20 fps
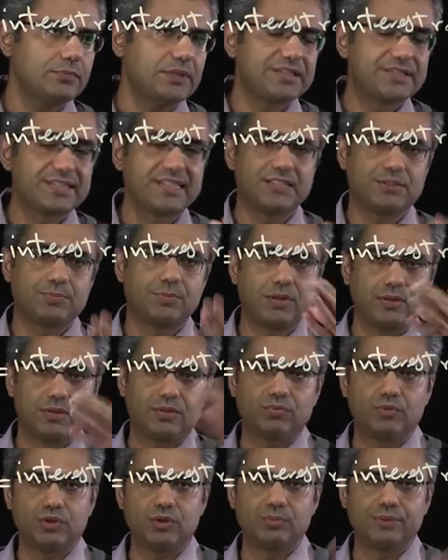6
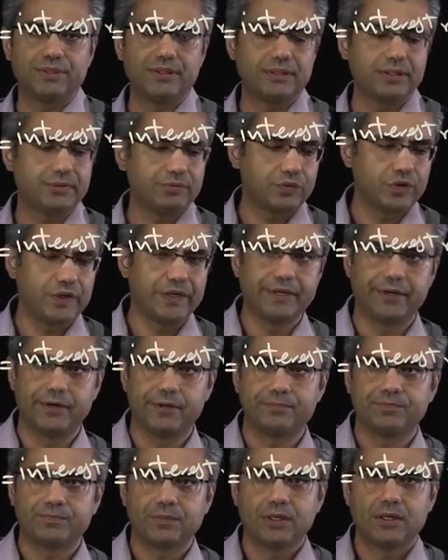months will be here.
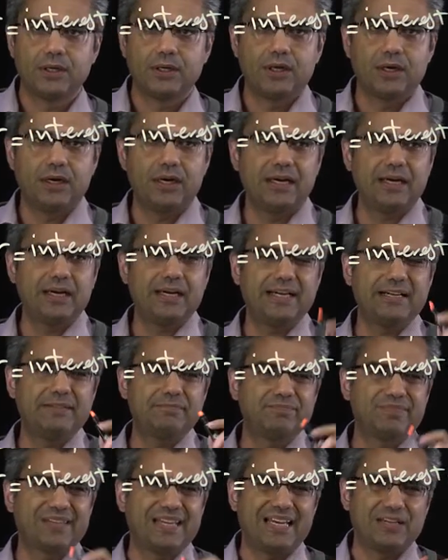
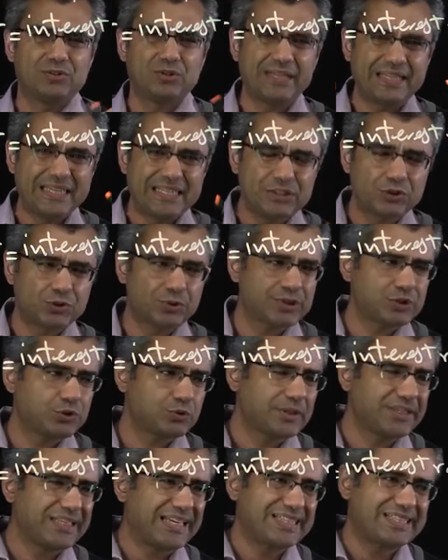Actually, interest
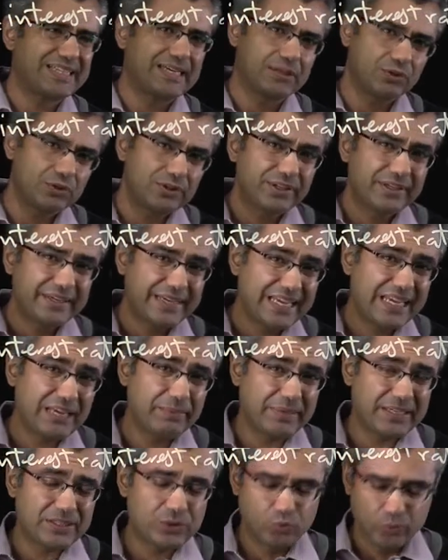rate has another
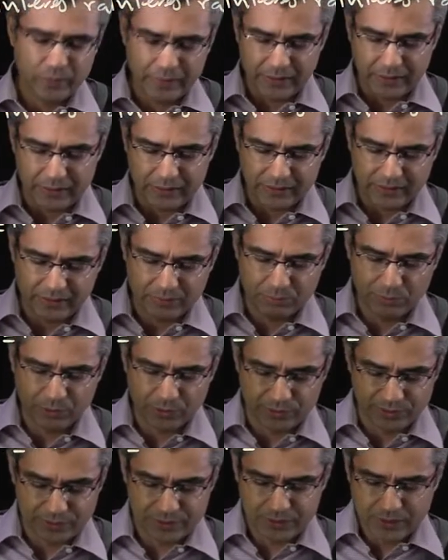name as well in
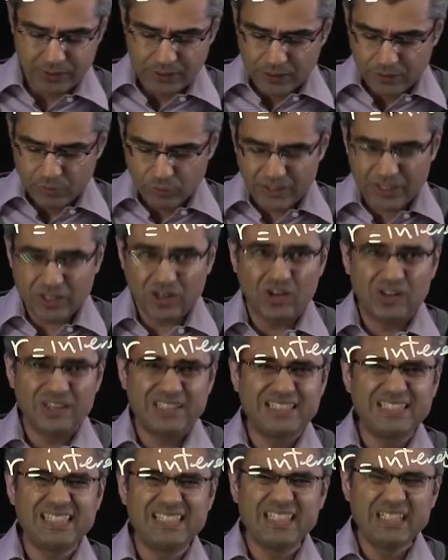bonds. We call
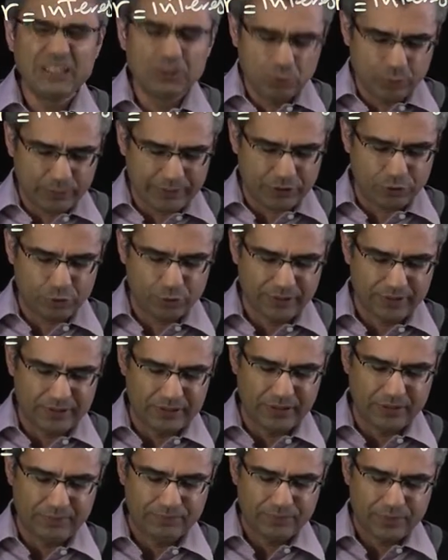it yield to
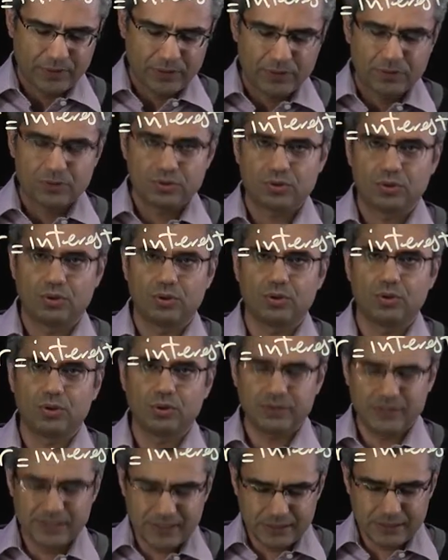maturity.
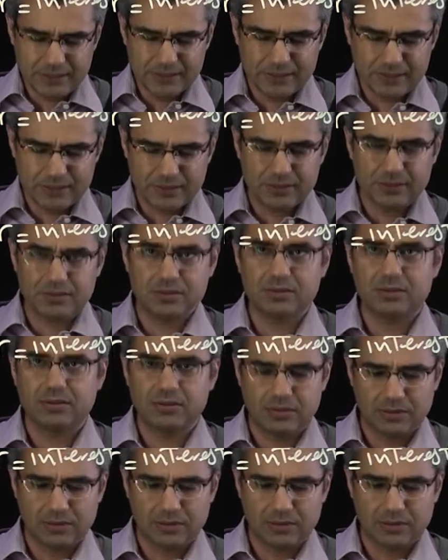So this